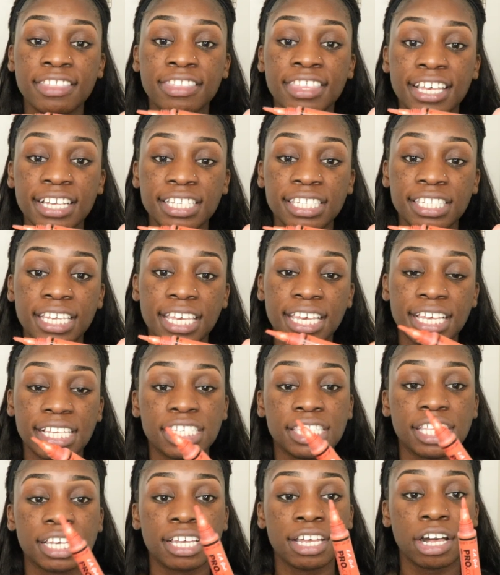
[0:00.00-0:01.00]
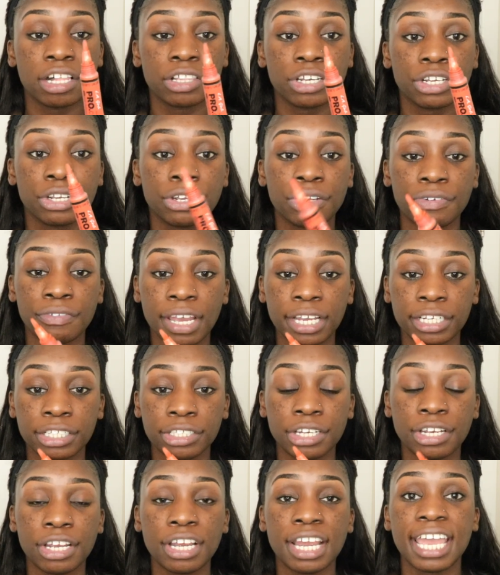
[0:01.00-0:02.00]
This is the color
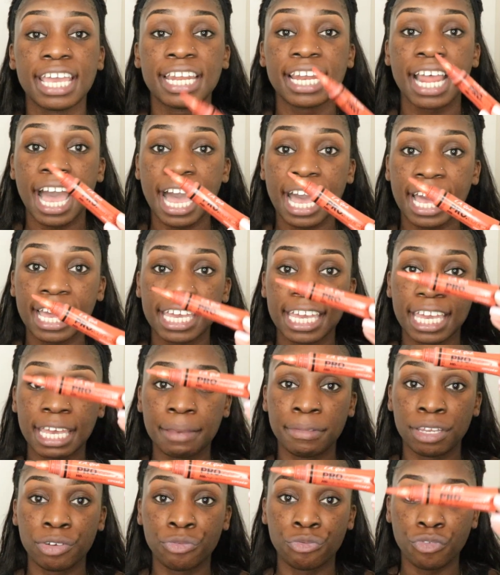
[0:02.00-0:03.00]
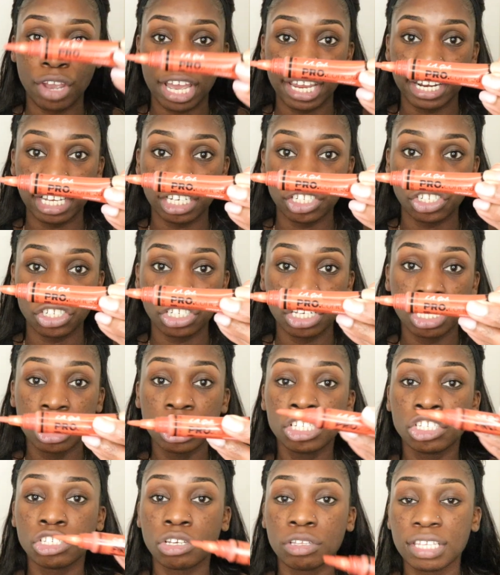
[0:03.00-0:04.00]
corrector and I am in reddish.
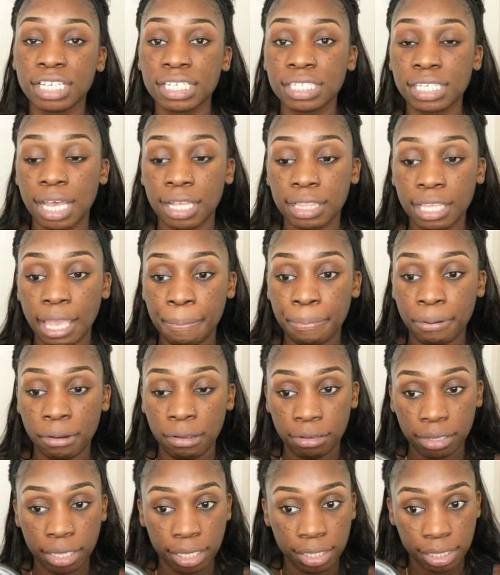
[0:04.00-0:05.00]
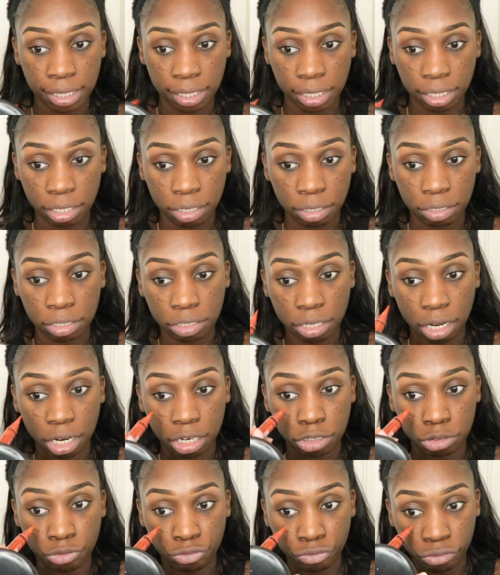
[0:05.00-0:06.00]
So these LA Pro Conceals
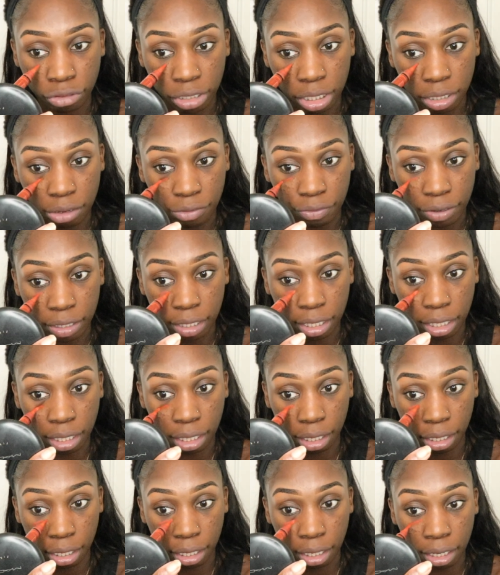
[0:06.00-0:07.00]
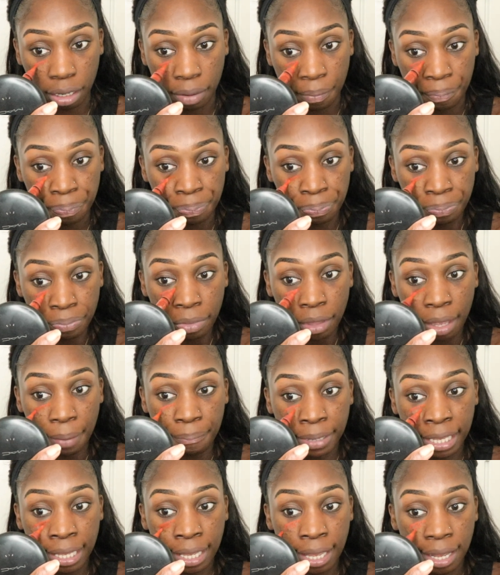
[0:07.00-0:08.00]
are really, really good
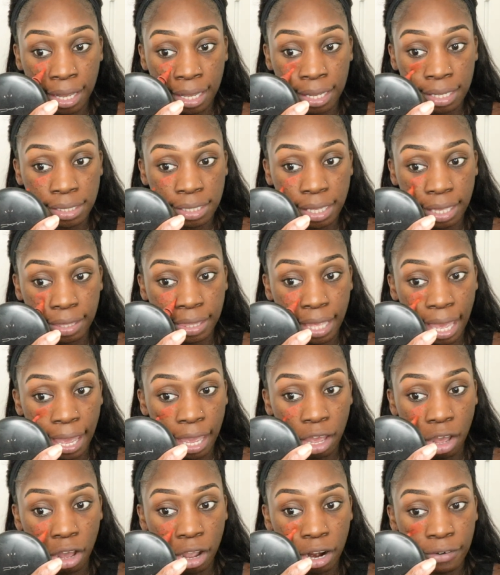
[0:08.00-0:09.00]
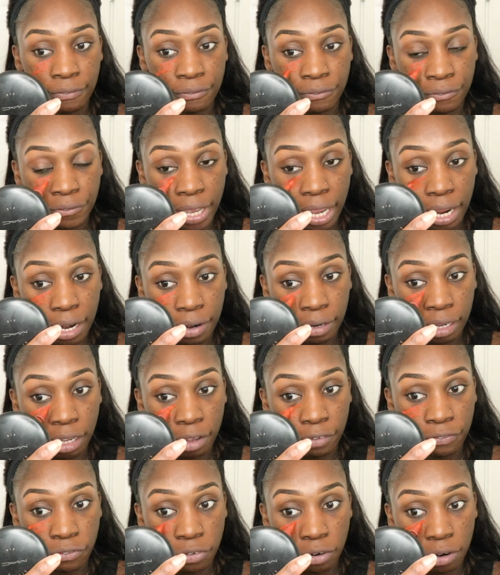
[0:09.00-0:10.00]
because they are very
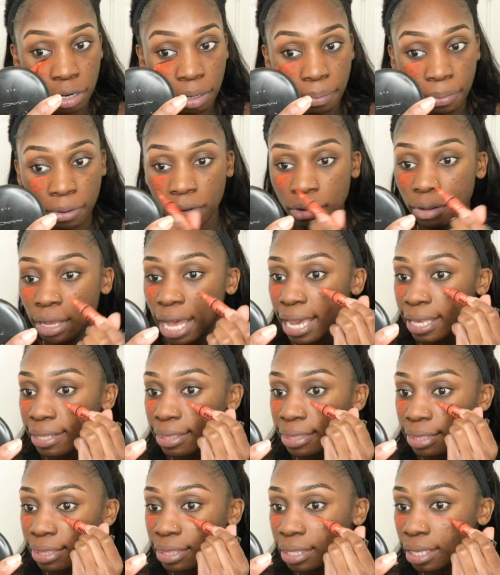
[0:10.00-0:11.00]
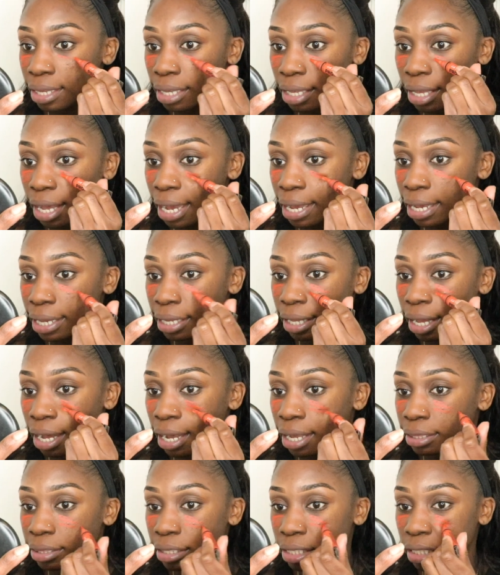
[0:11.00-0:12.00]
affordable. I think I
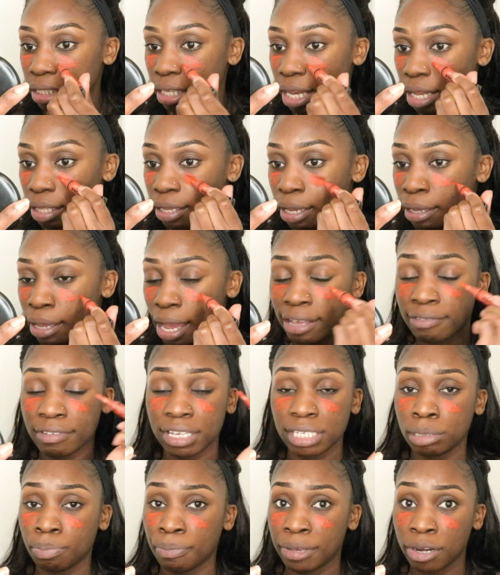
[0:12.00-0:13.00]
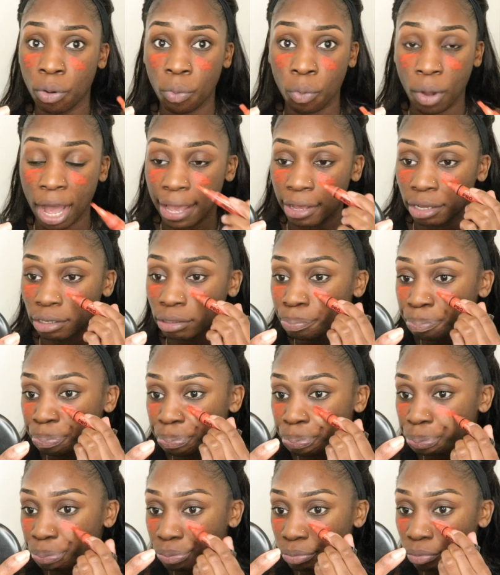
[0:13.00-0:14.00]
got these LA, I, it's been a
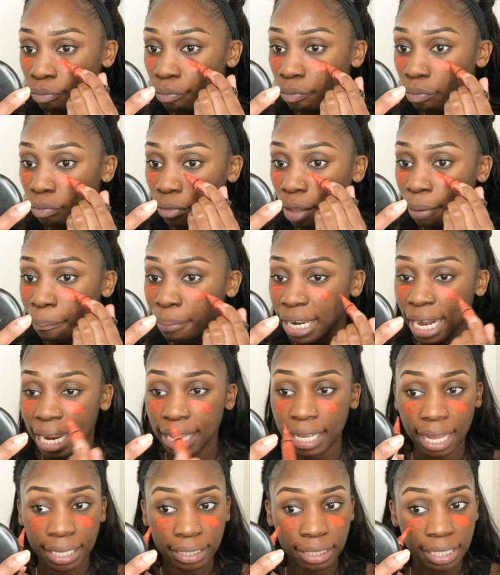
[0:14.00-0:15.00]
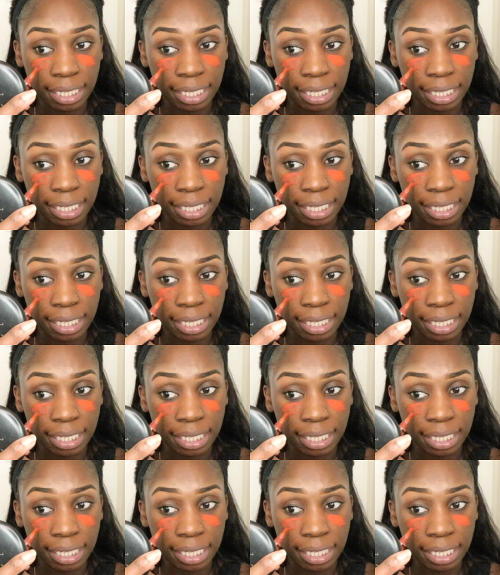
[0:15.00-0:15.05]
while but I got